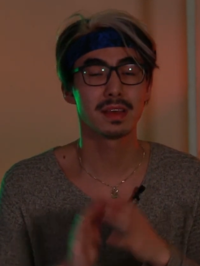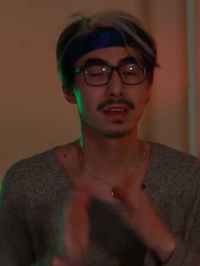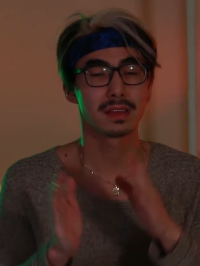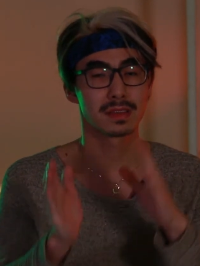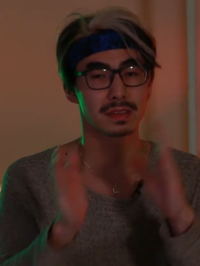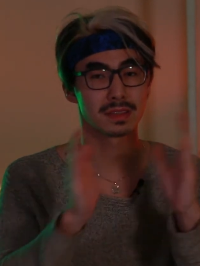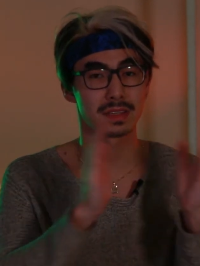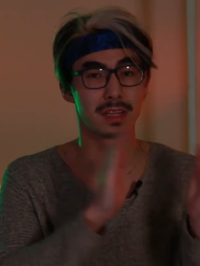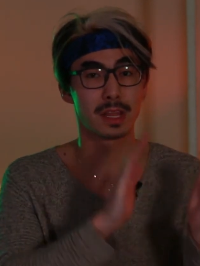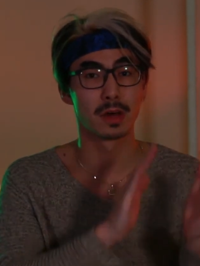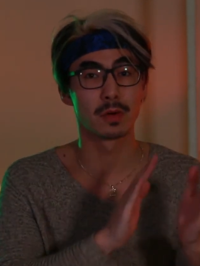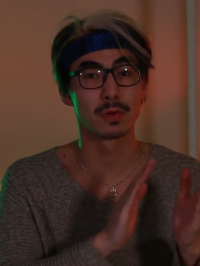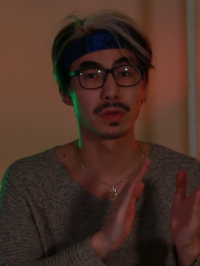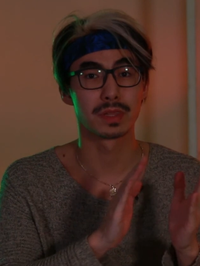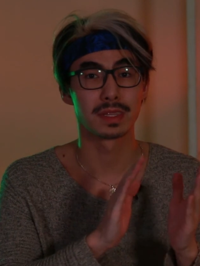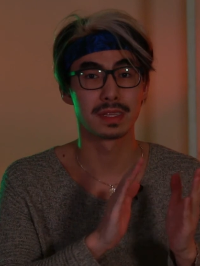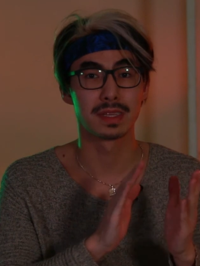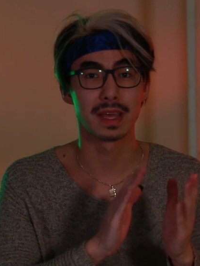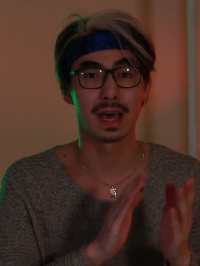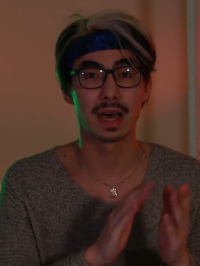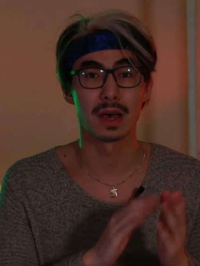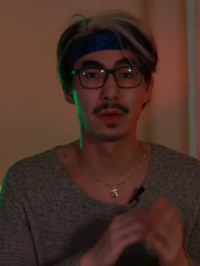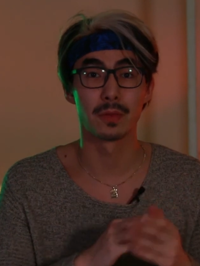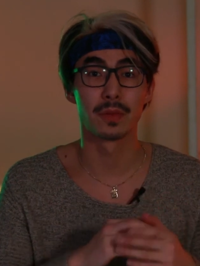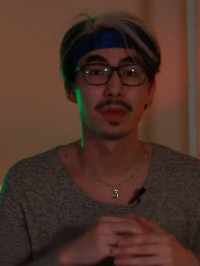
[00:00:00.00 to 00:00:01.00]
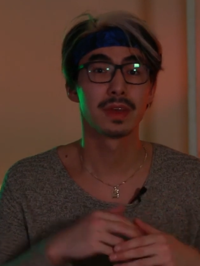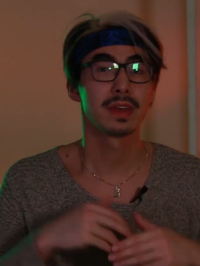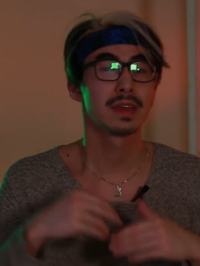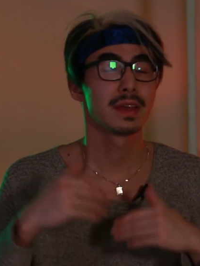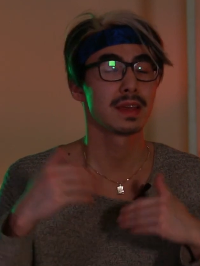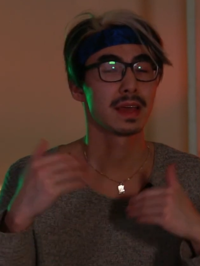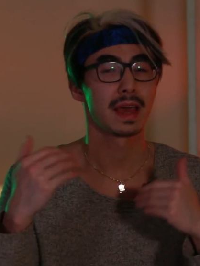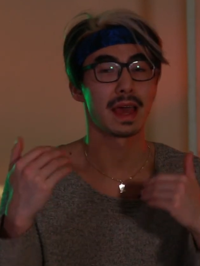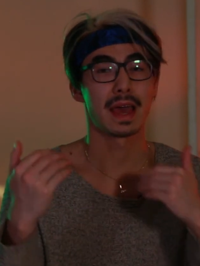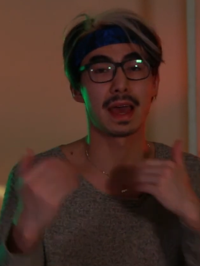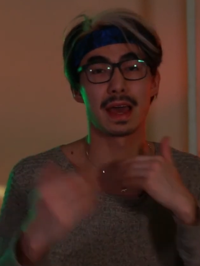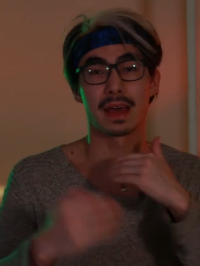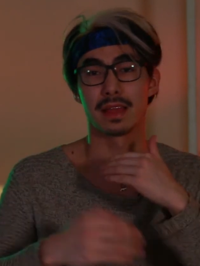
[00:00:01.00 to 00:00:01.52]
slow it down
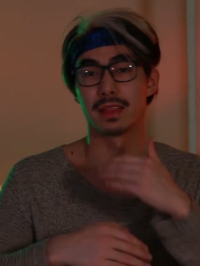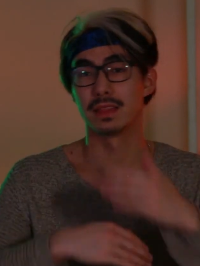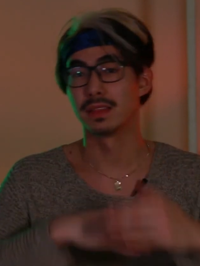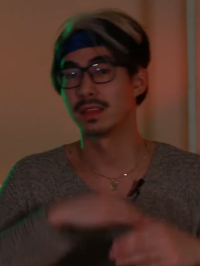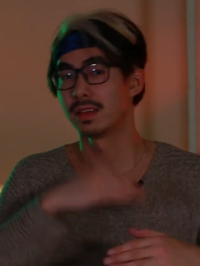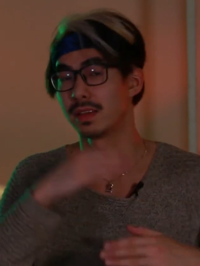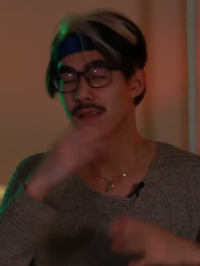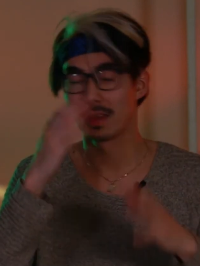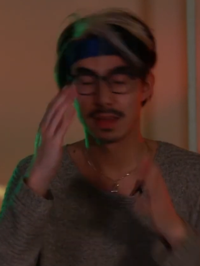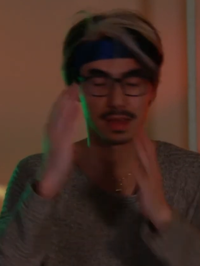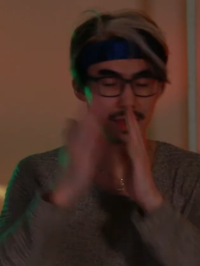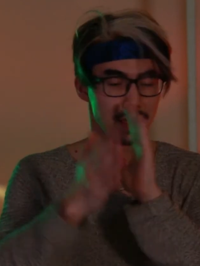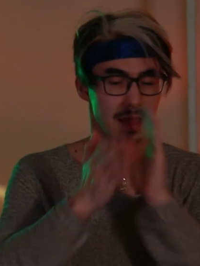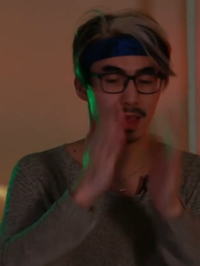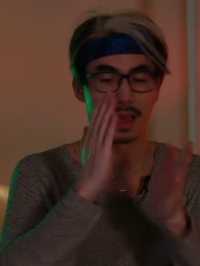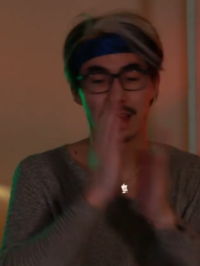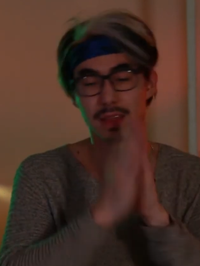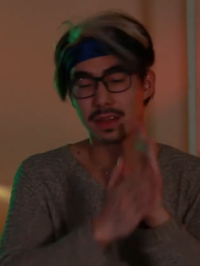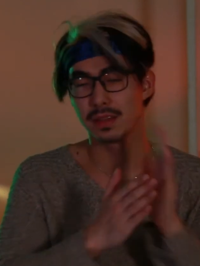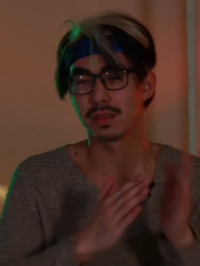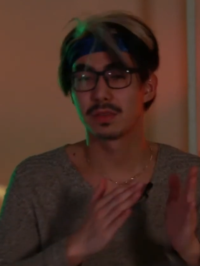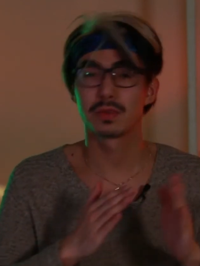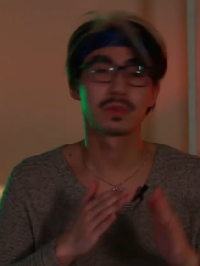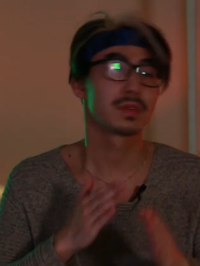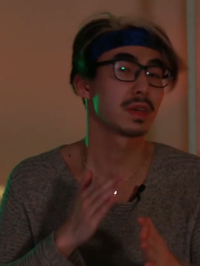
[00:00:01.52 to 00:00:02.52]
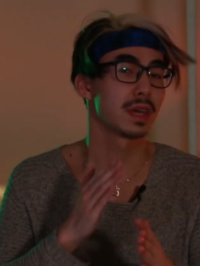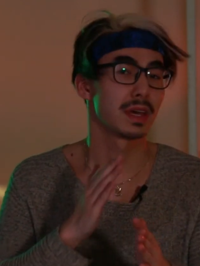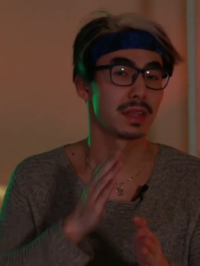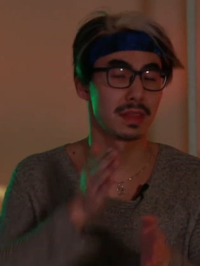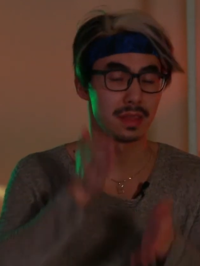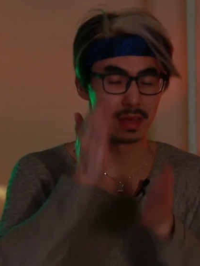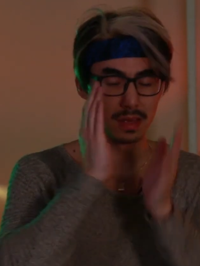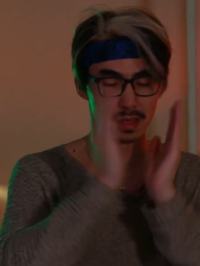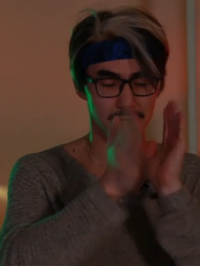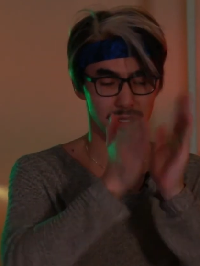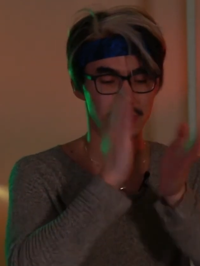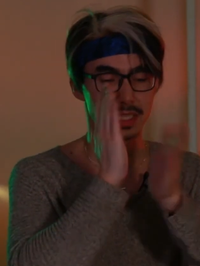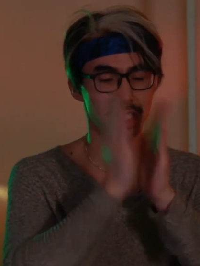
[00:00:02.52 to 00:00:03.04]
and edit
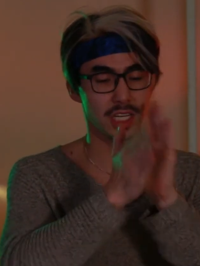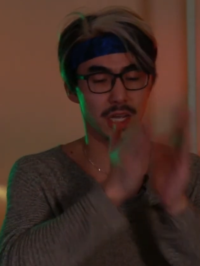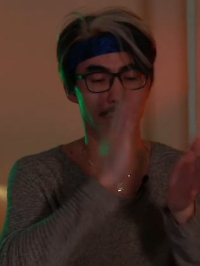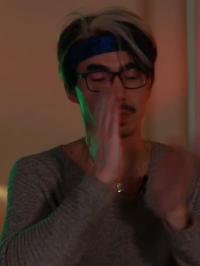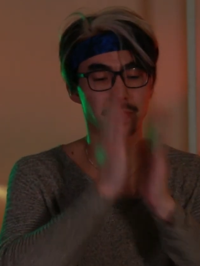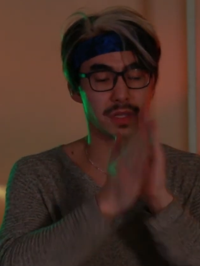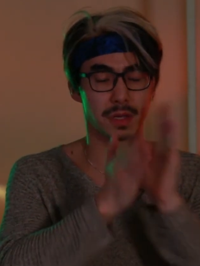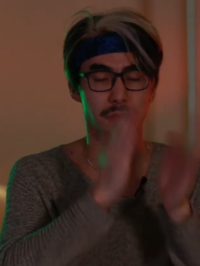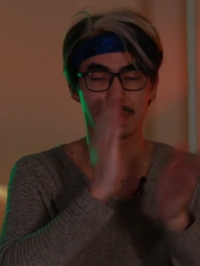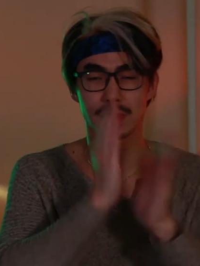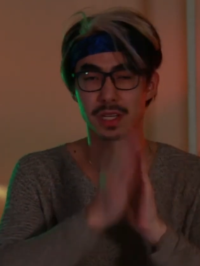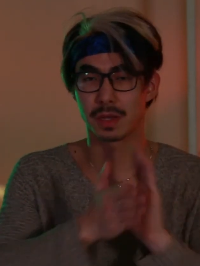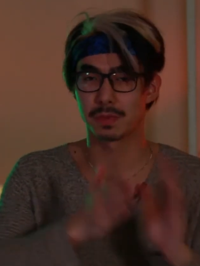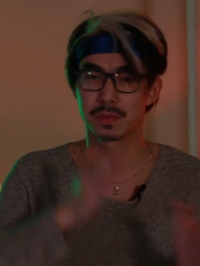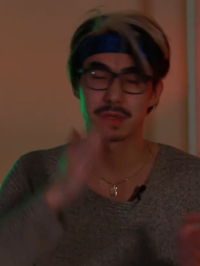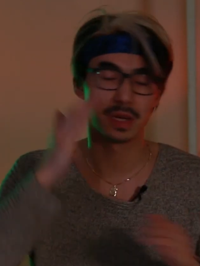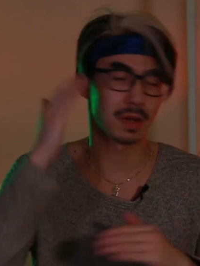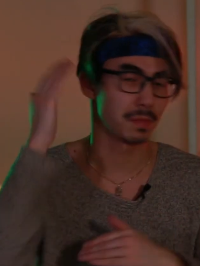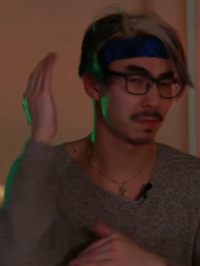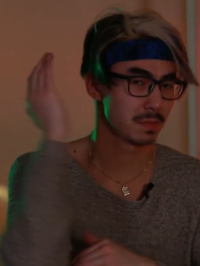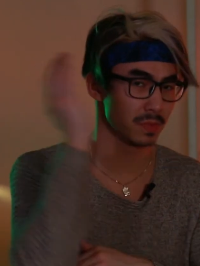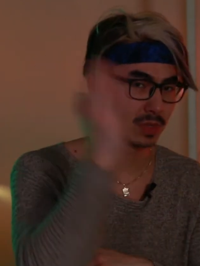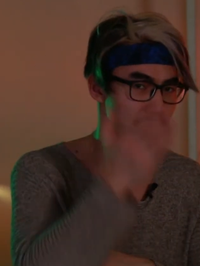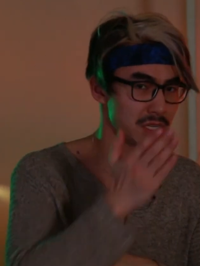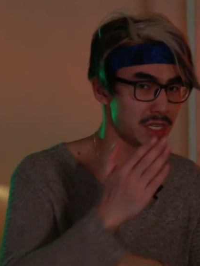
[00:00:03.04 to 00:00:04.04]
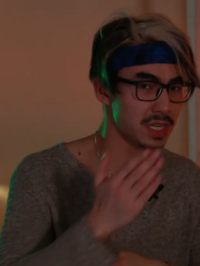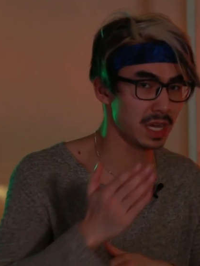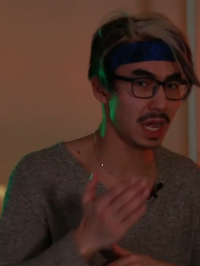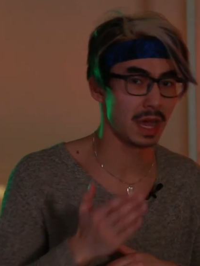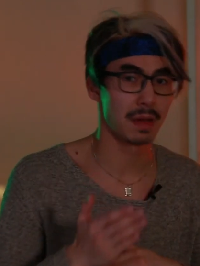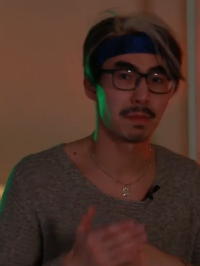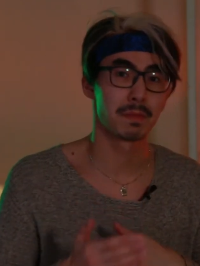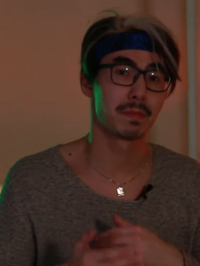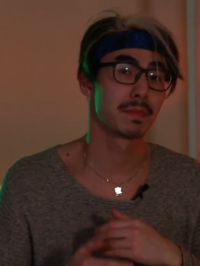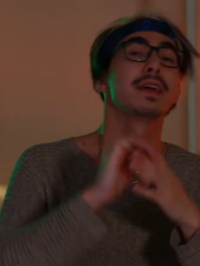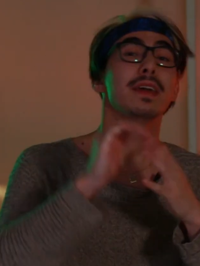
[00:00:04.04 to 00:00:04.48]
together. Chop, chop, chop, chop.